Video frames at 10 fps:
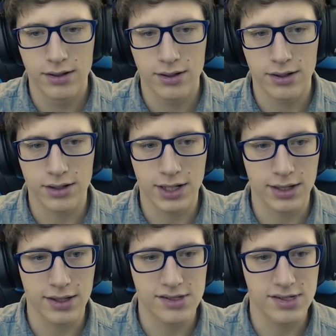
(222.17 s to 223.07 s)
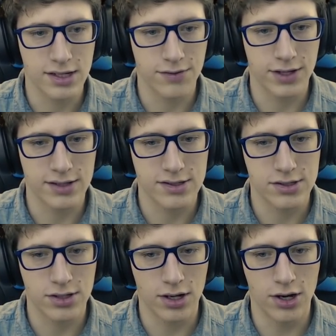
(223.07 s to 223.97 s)
Okay, let's see if that's...
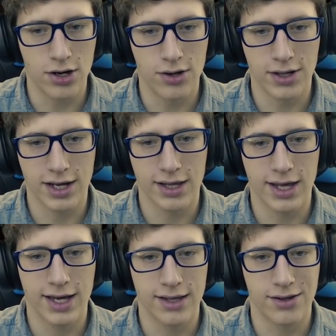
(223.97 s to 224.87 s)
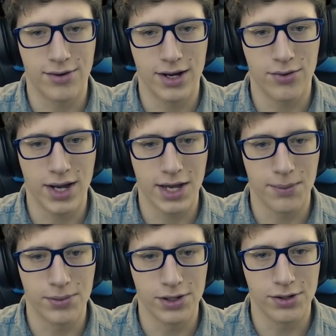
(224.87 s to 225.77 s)
Oh, look at that. The red, white, and
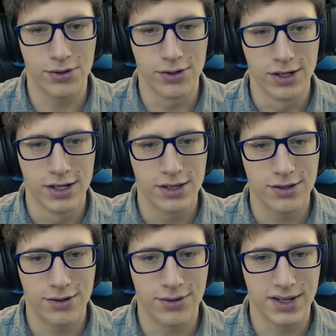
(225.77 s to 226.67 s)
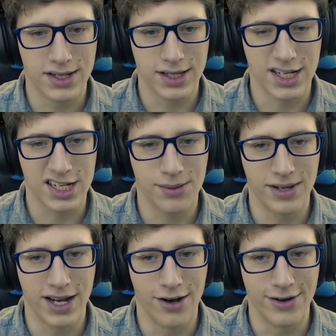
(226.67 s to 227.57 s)
blue. They're really coming
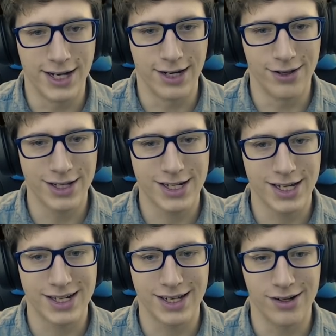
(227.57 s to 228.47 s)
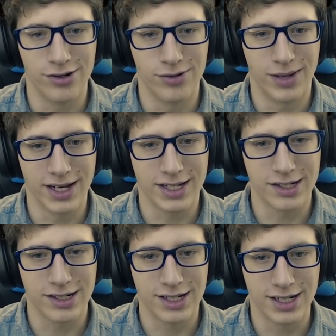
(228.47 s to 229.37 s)
out now. Look at it. Oh, my
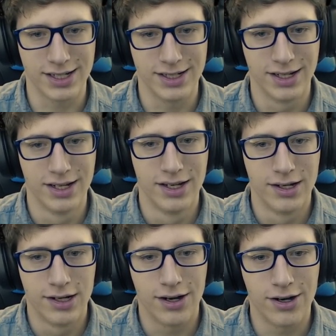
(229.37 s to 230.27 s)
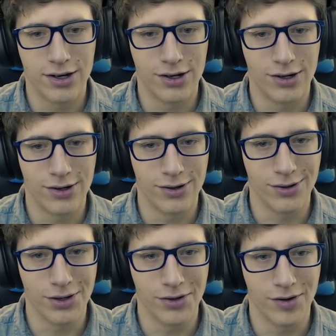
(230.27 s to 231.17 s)
God. Oh,
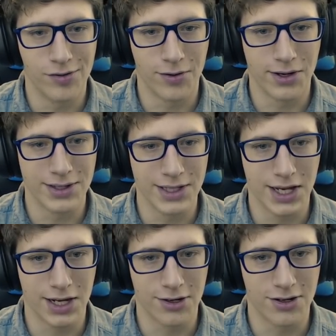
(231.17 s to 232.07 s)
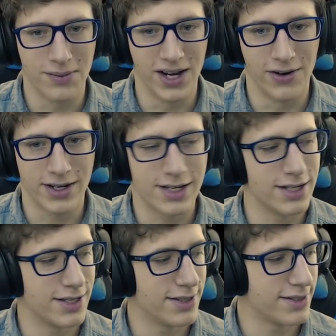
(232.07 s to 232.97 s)
you have really angered
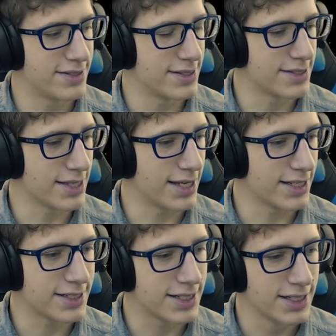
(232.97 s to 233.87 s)
America. This is like...